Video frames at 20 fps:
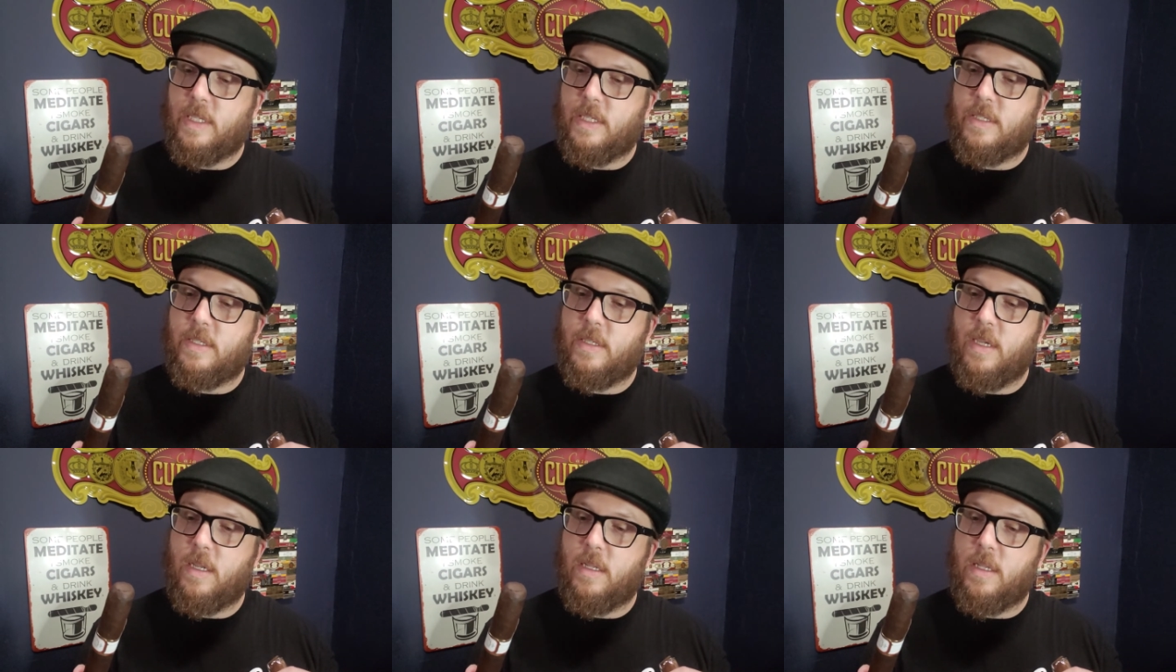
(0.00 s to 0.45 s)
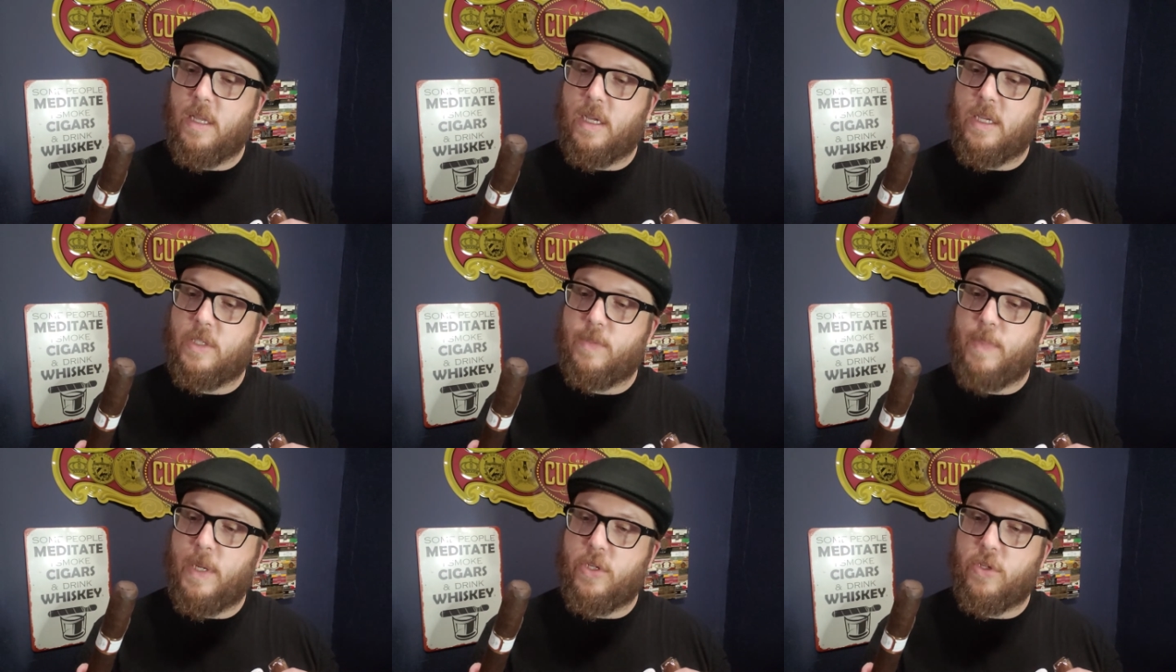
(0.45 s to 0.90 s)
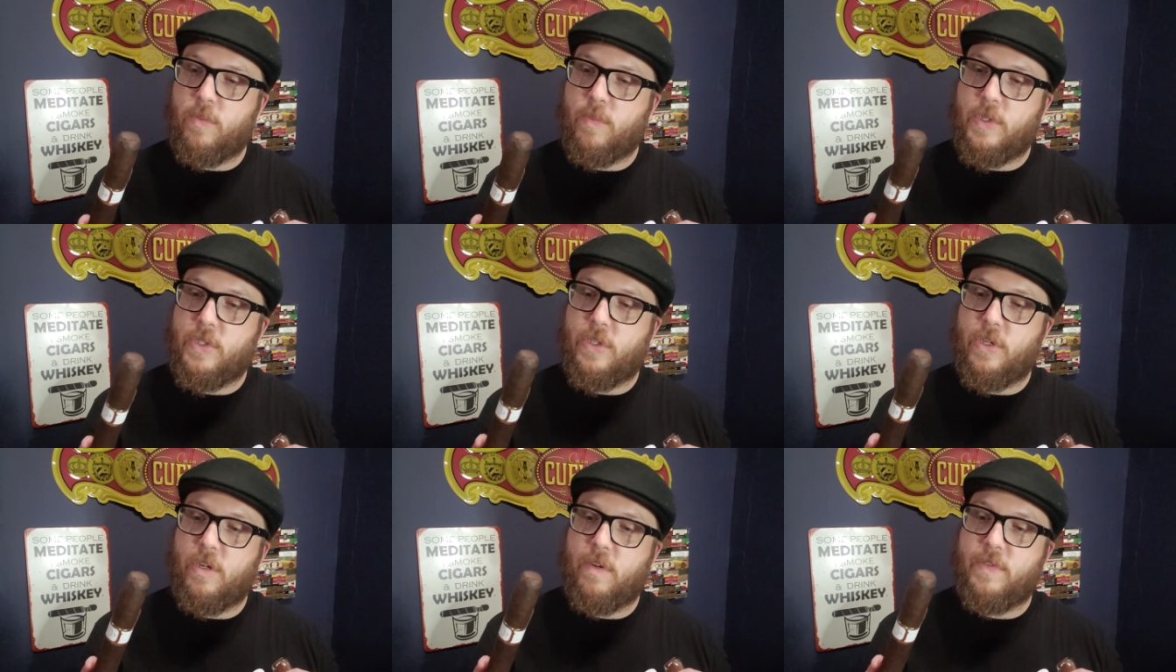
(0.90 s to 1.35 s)
Special
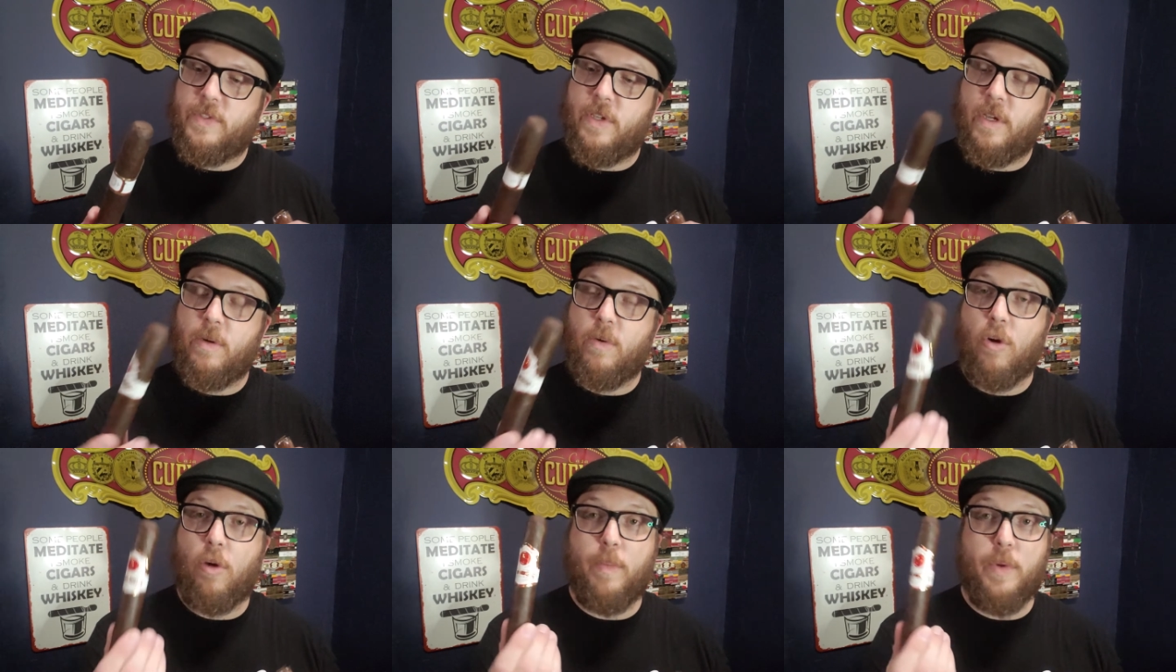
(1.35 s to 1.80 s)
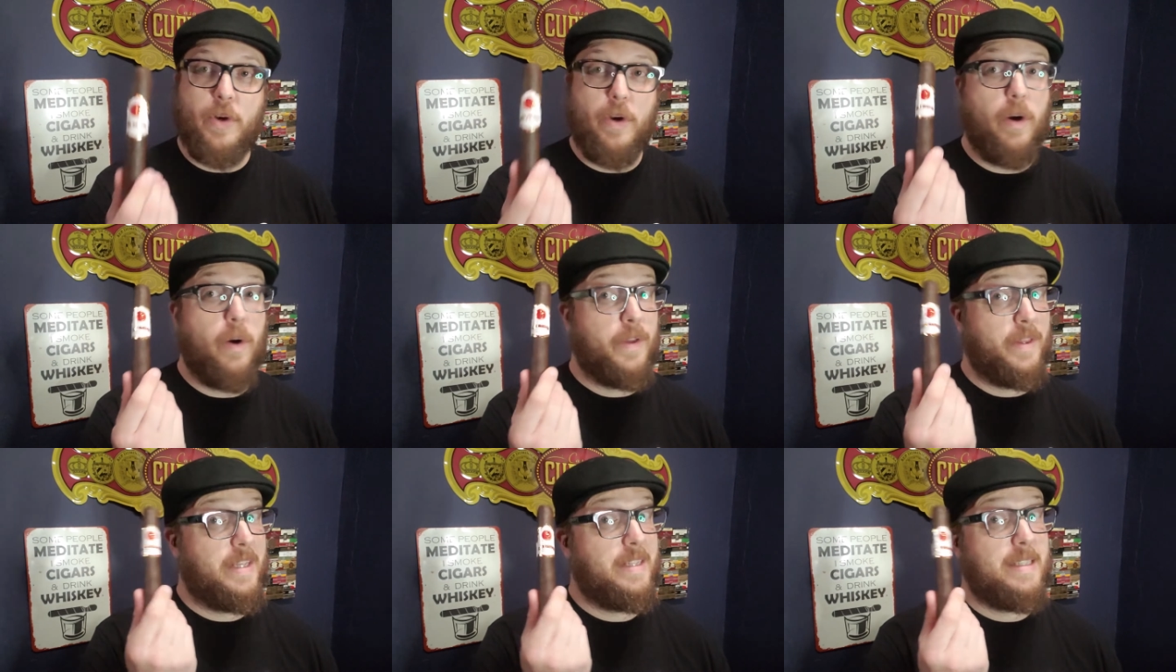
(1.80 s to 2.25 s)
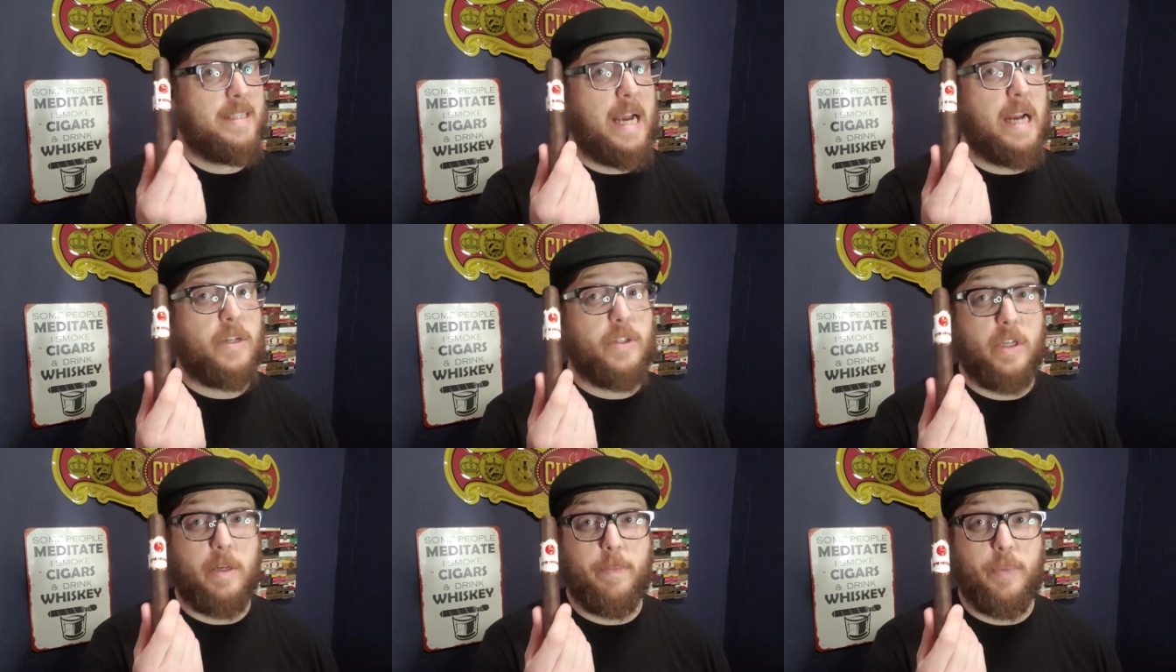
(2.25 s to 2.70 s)
Reserve Sun-Grown Maduro, and this is
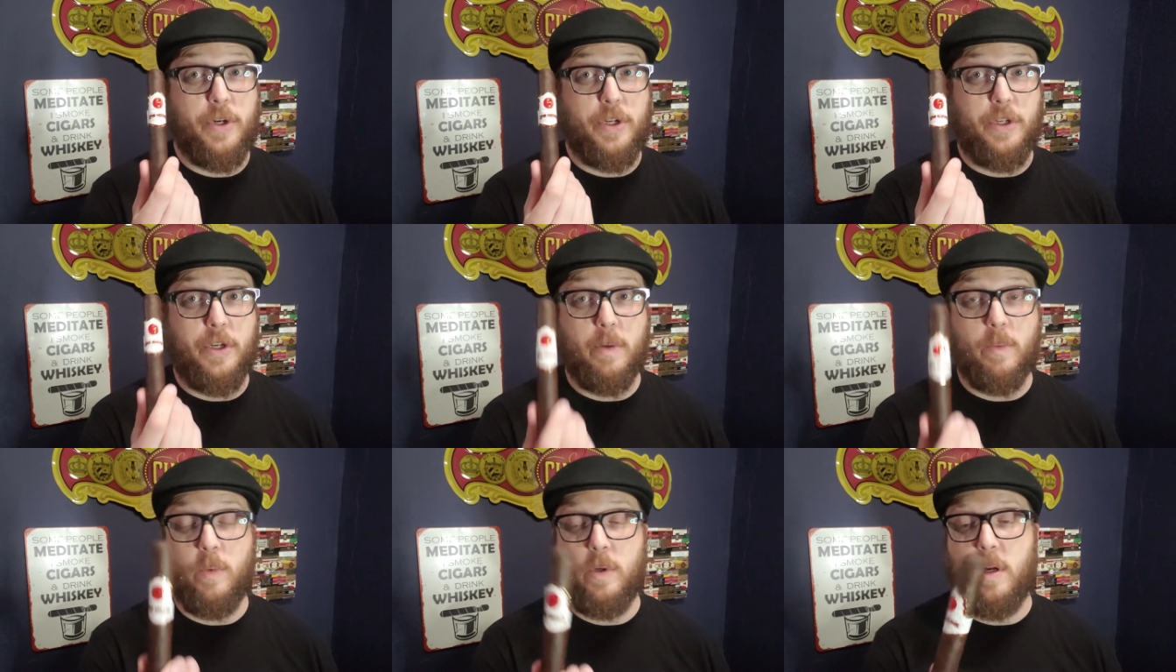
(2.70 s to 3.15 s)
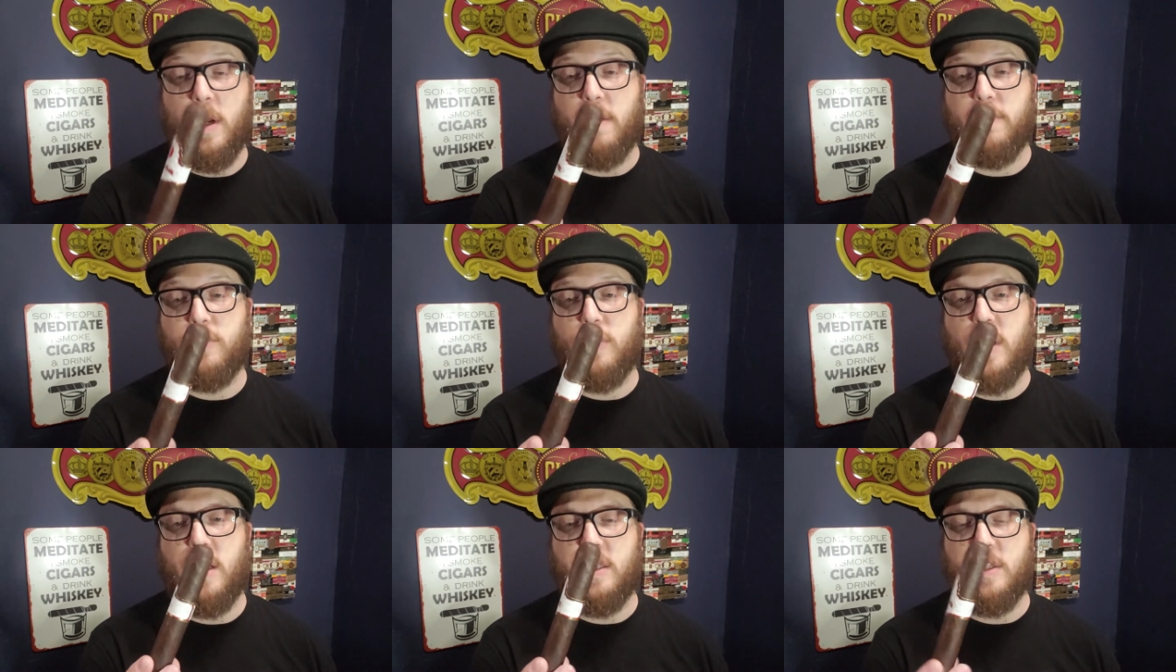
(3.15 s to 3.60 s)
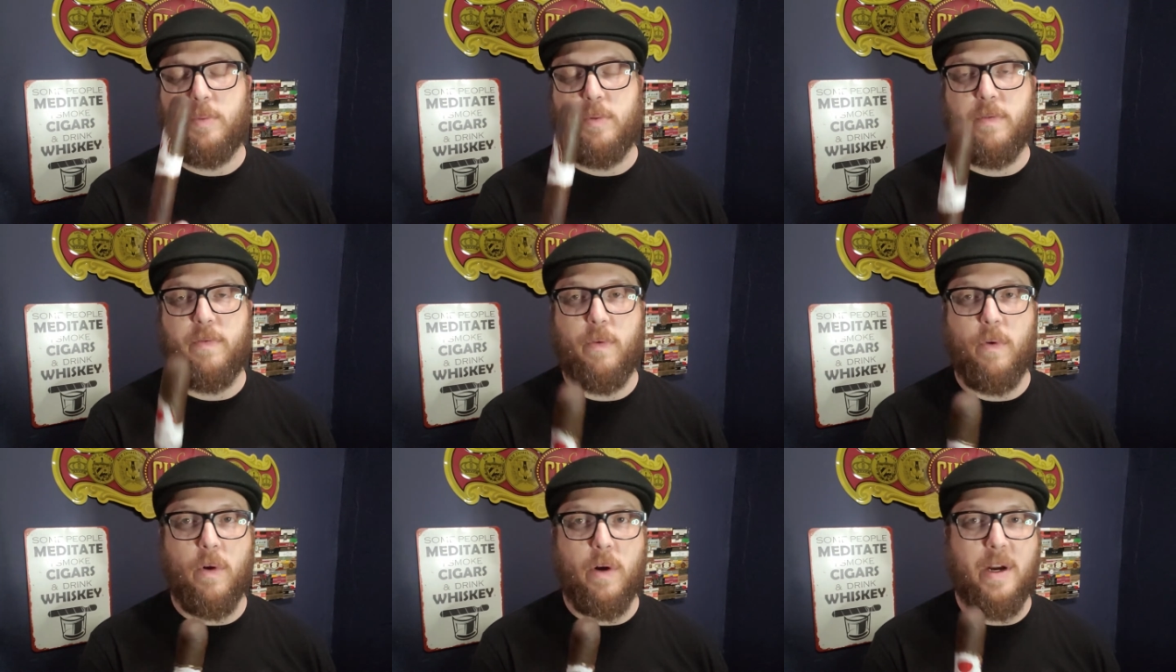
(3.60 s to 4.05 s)
actually a pretty good one. I've tried this
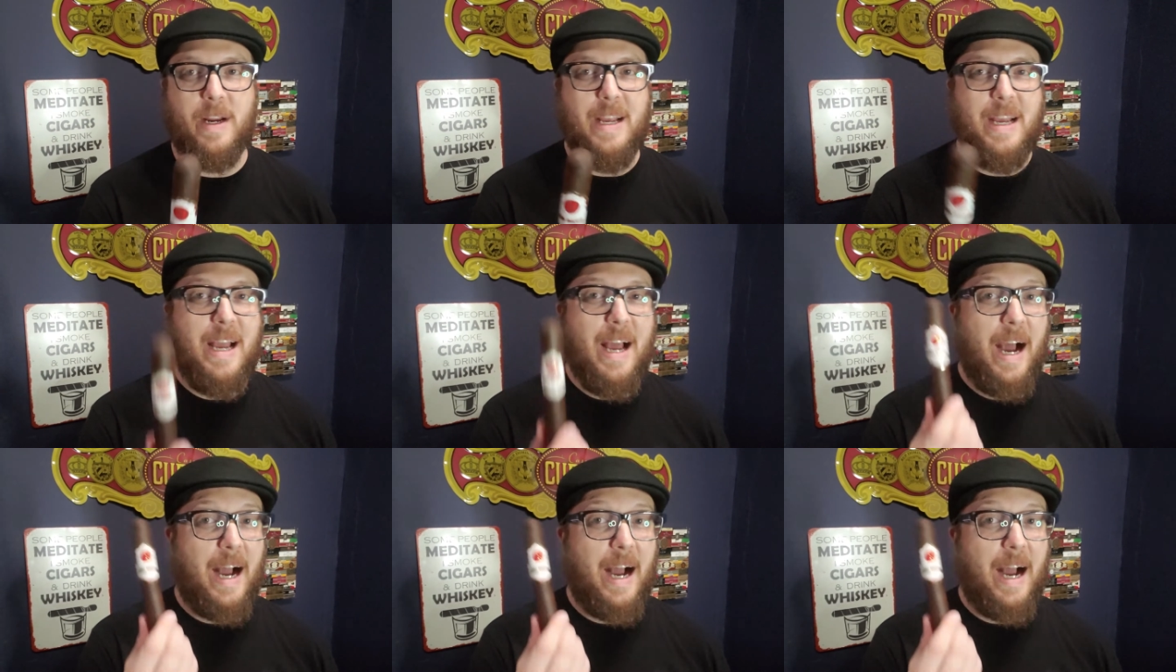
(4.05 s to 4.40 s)
before.